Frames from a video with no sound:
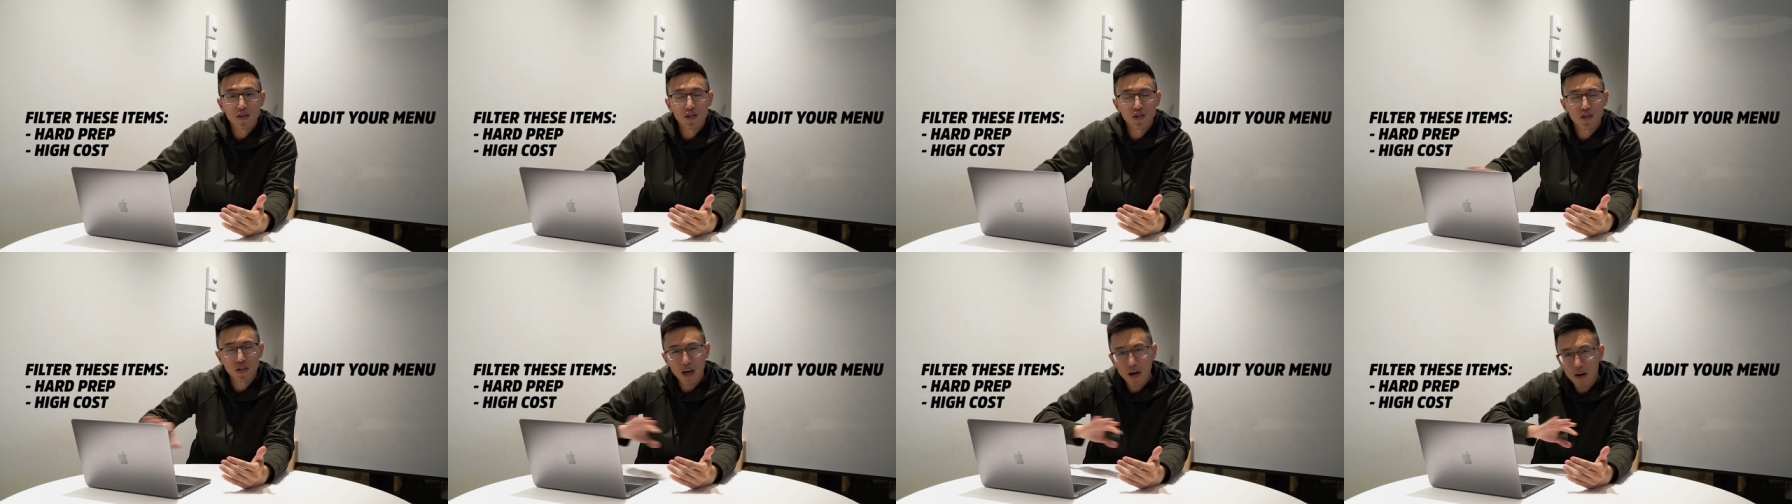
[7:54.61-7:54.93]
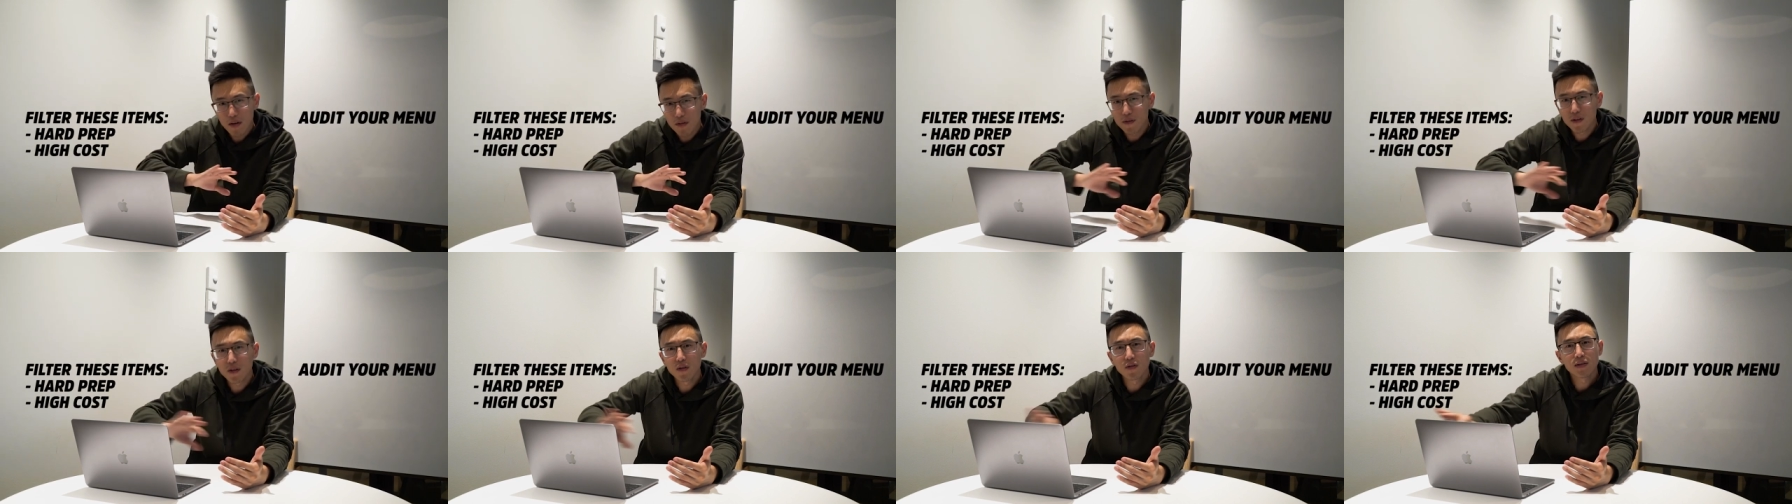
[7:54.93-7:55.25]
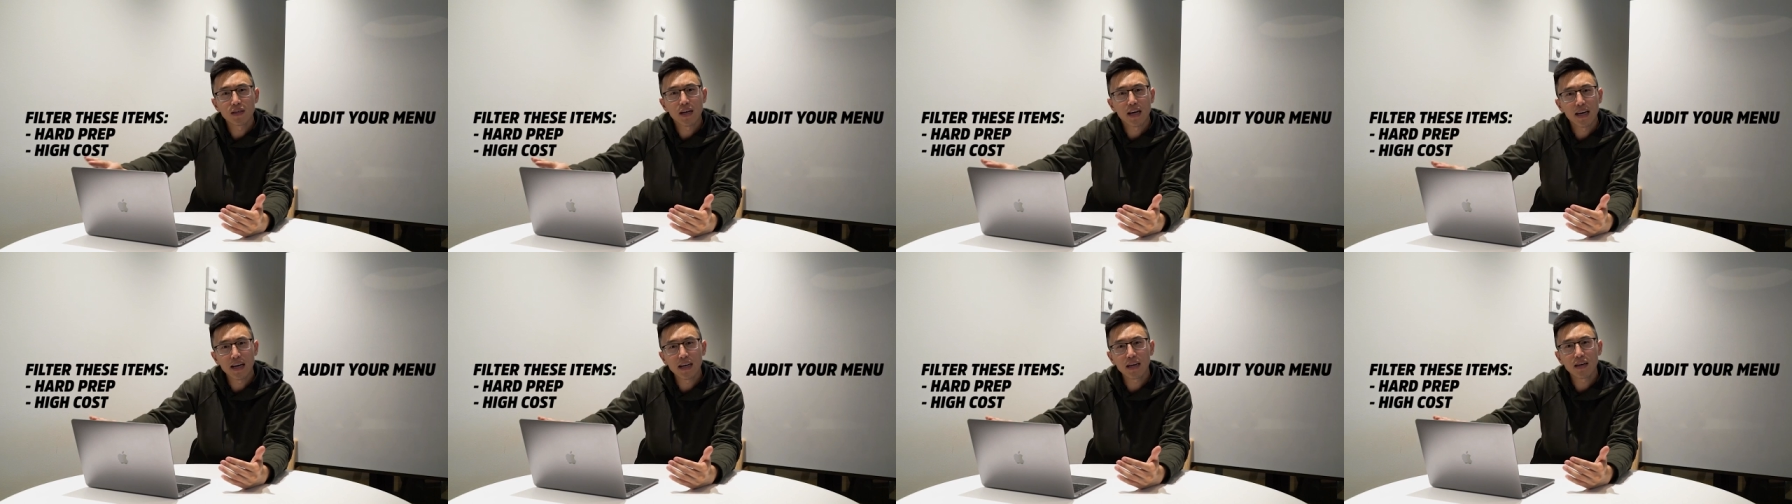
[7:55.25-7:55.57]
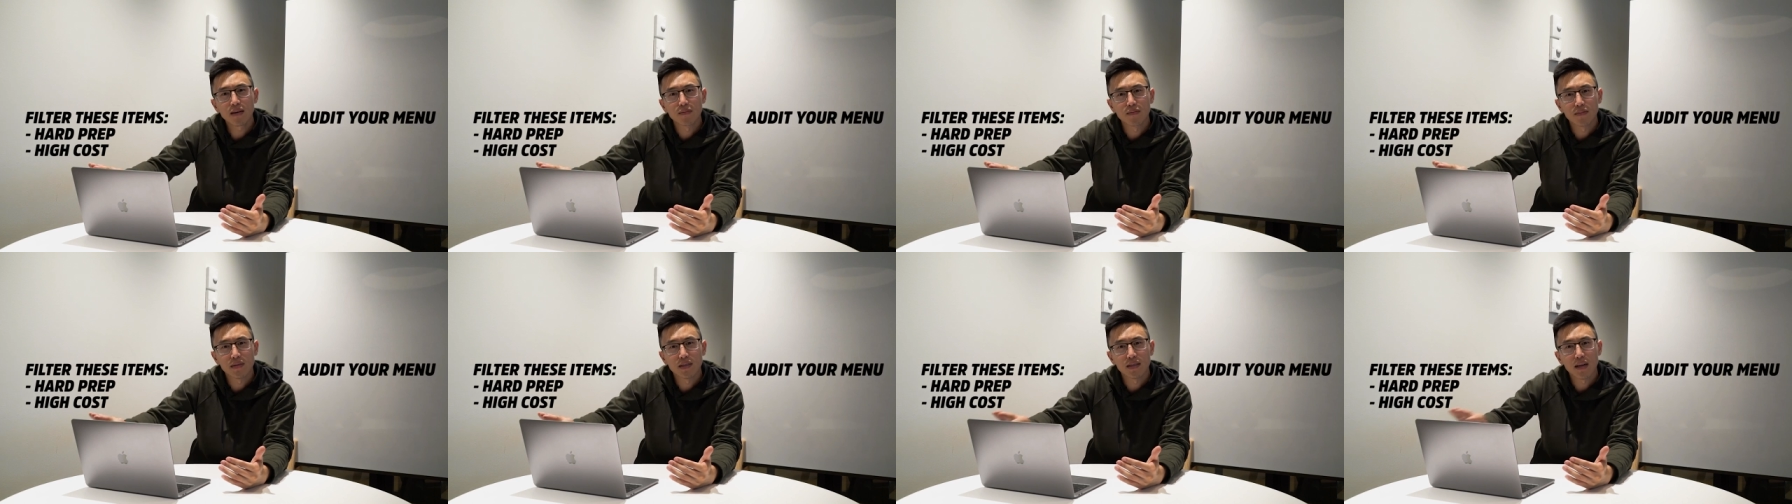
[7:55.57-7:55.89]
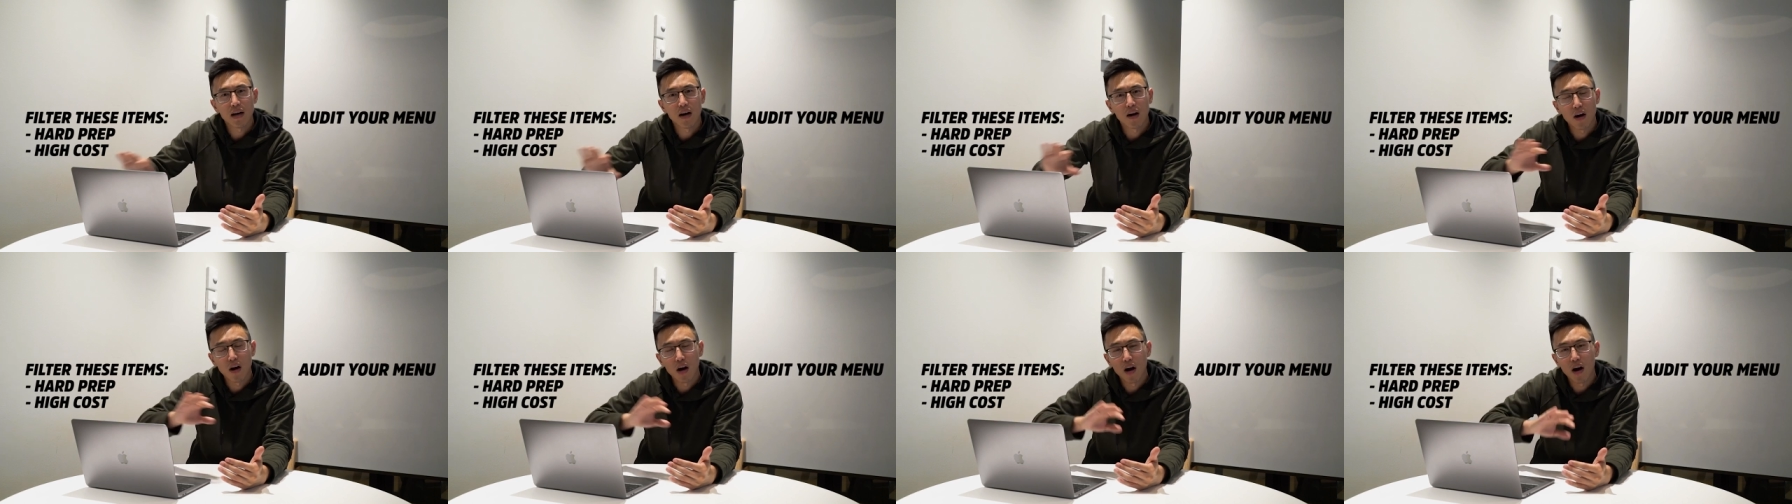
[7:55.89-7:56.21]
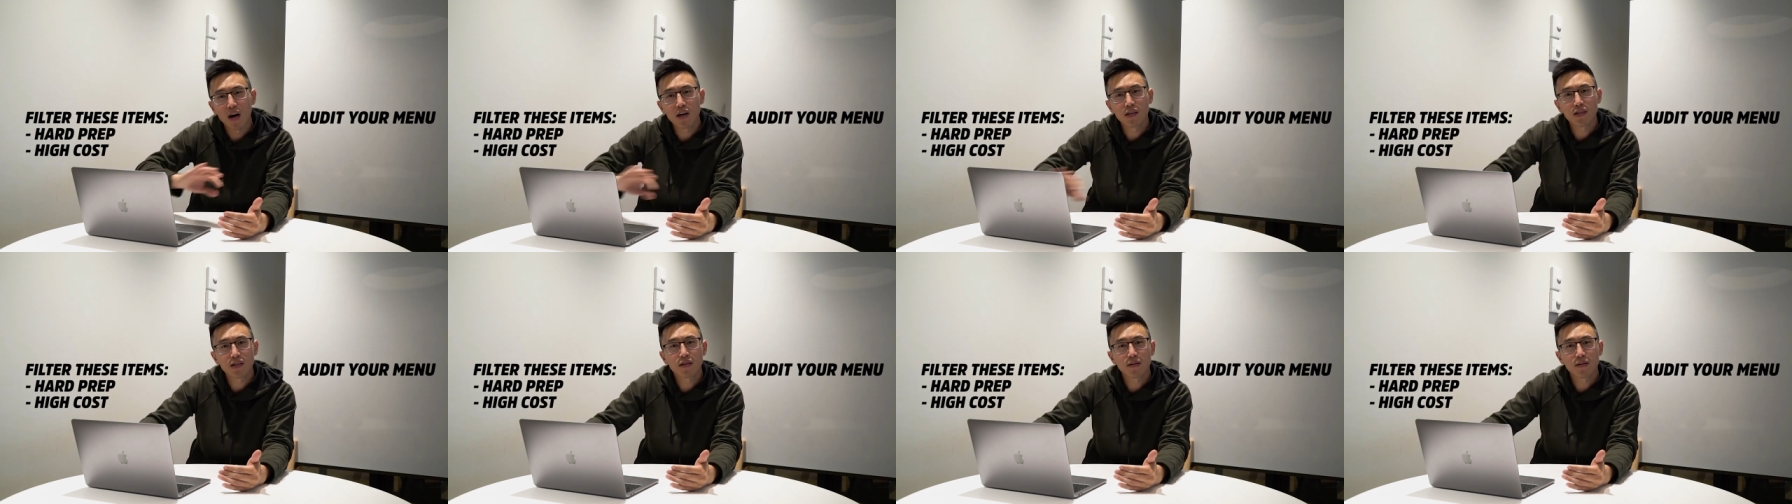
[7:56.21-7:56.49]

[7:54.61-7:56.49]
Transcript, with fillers: shelf those items that are hard